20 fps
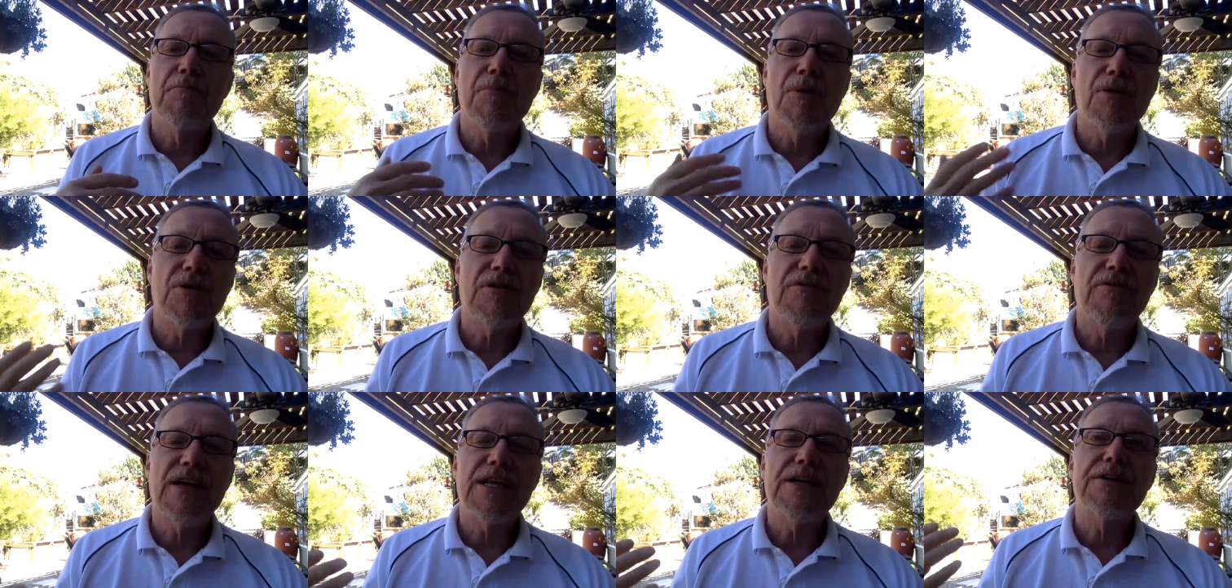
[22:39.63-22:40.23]

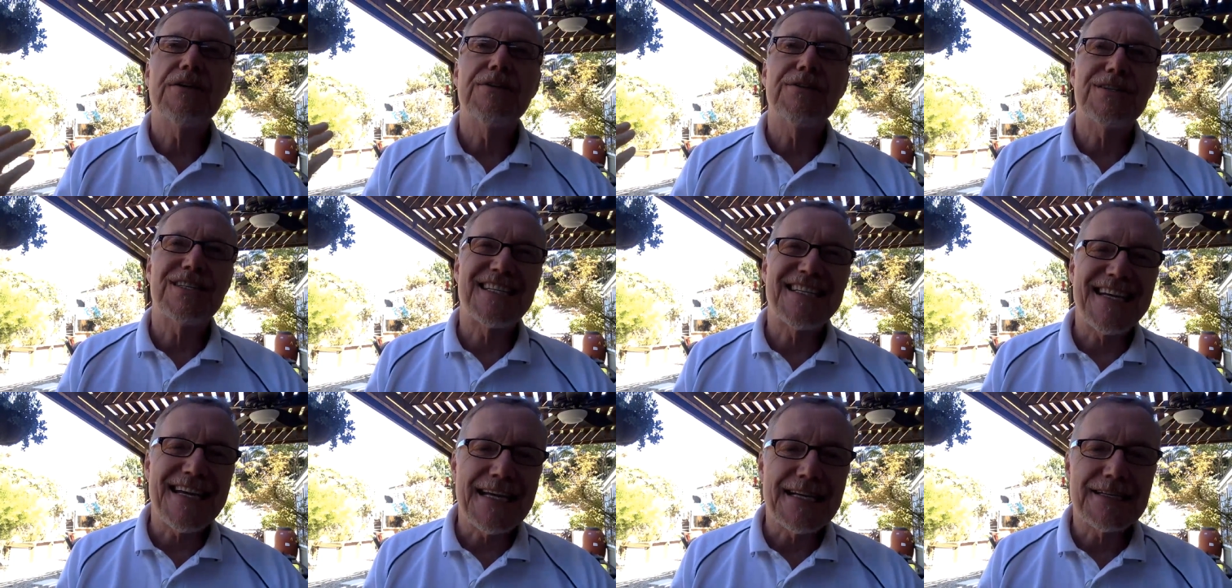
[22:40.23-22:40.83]
motivated to
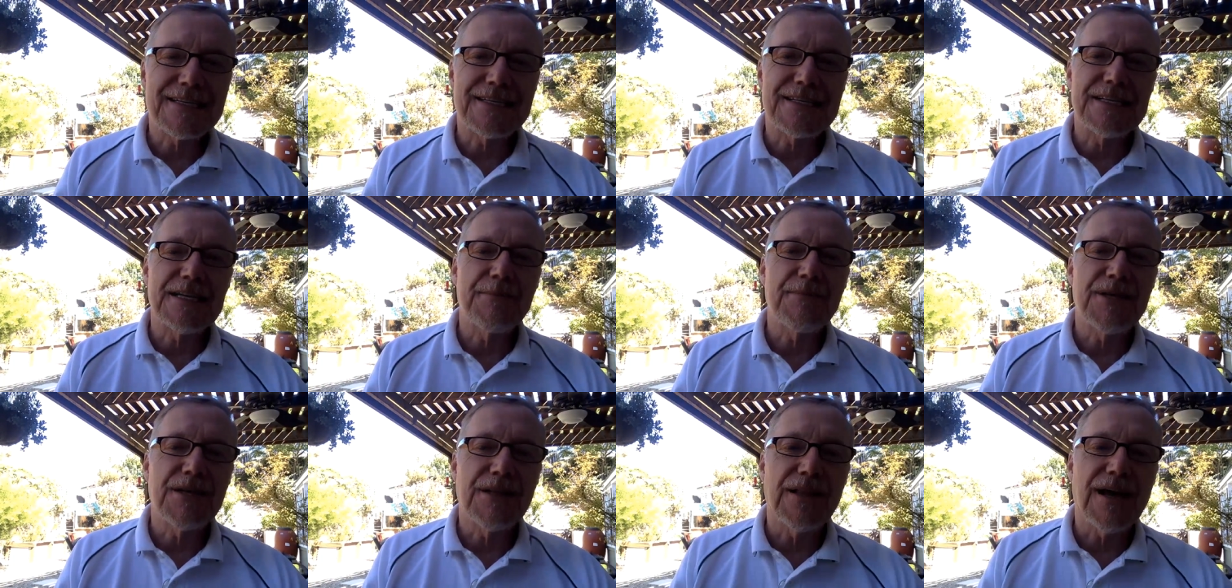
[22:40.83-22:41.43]
seek
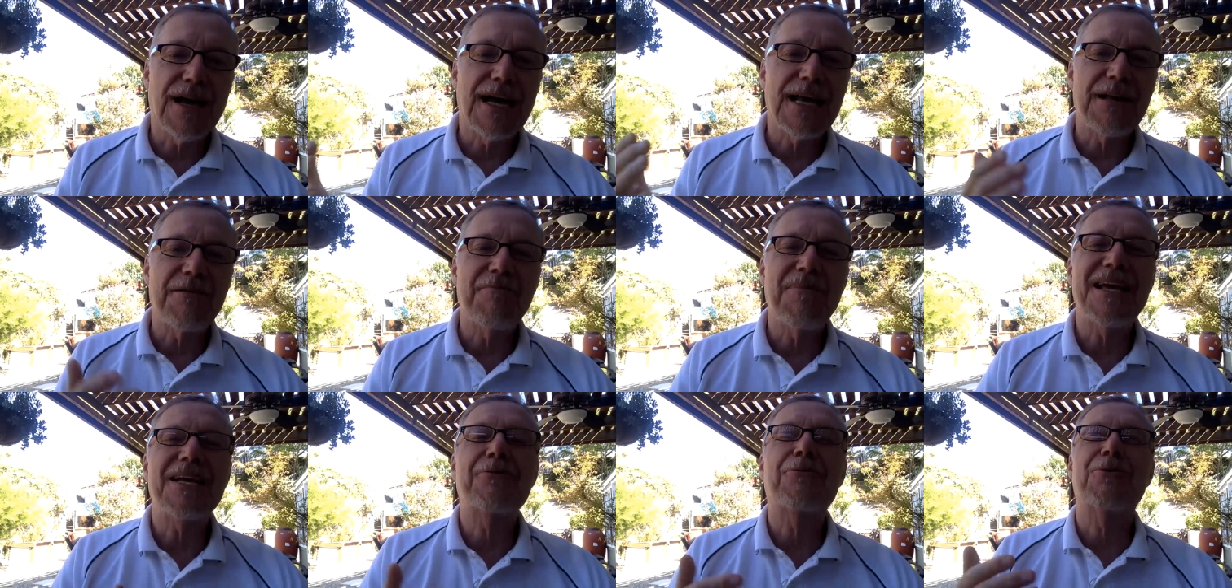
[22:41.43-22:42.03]
stimuli
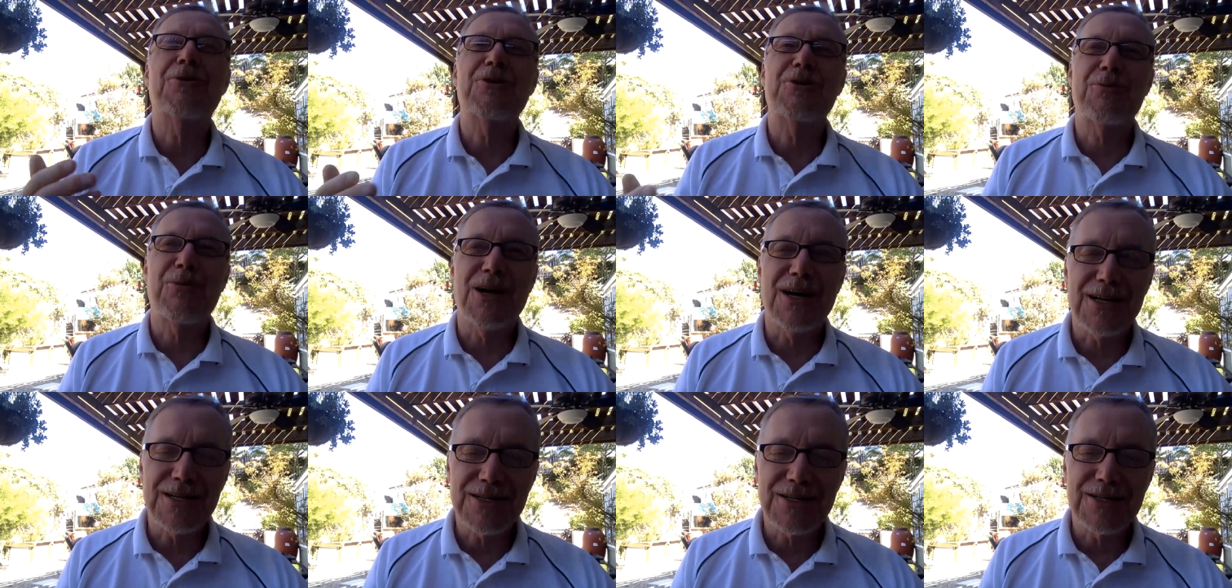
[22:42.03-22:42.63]
and make
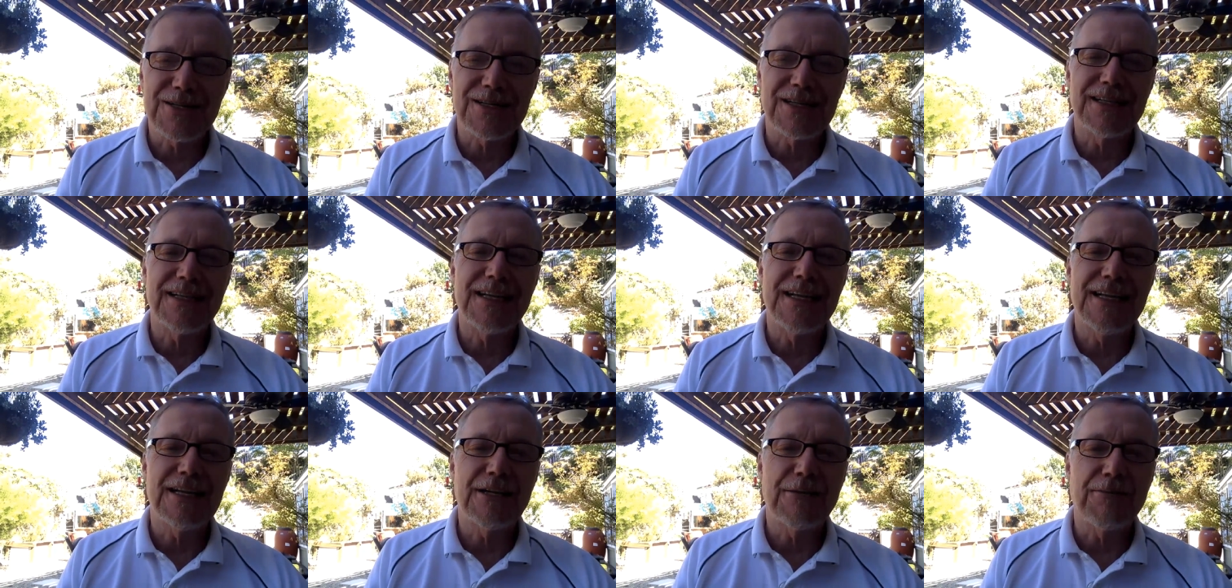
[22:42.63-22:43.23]
responses
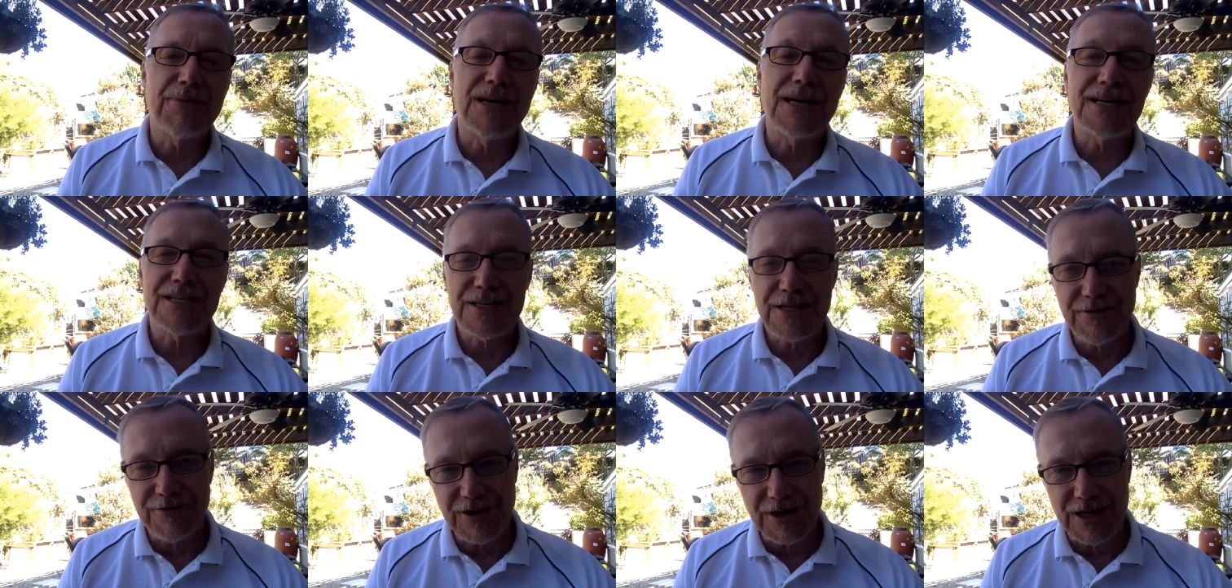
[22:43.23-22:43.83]
leading to
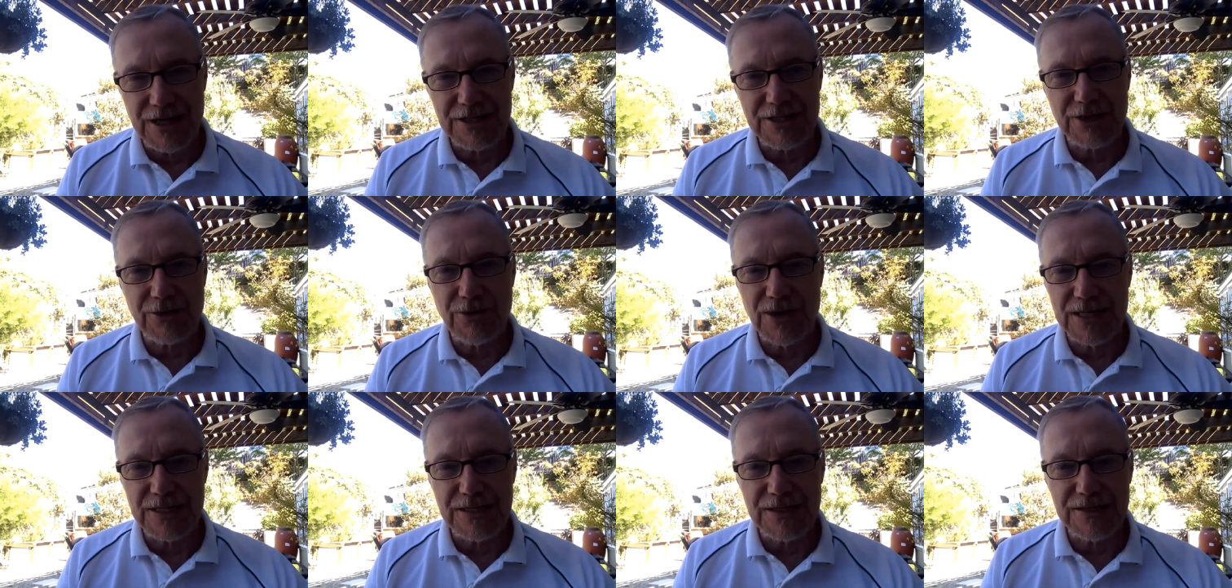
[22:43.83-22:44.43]
positive
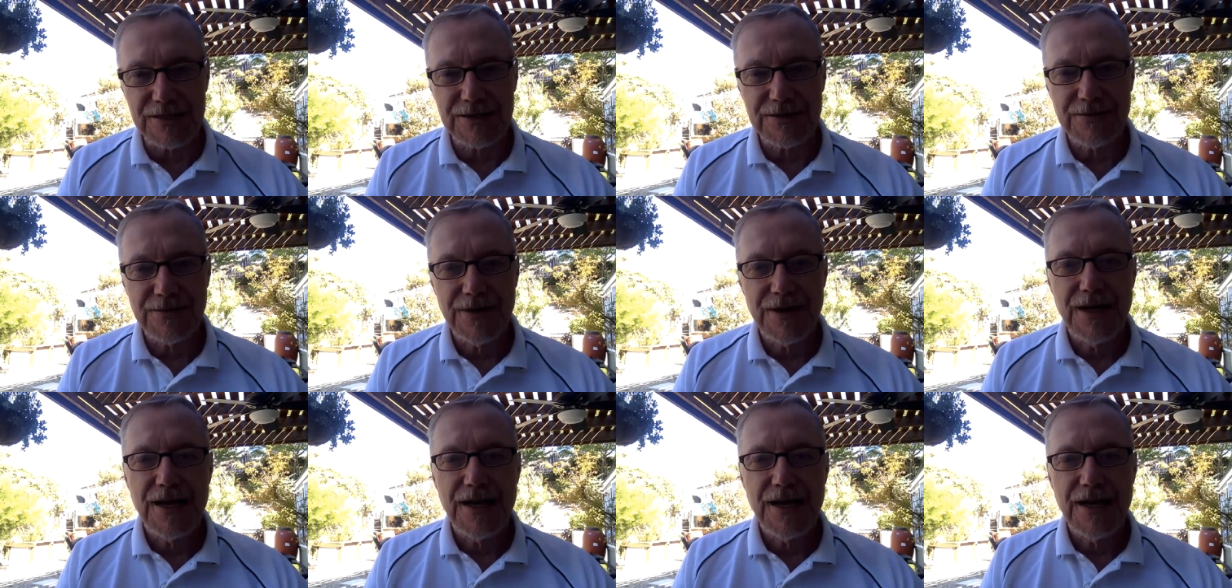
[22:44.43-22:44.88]
consequences,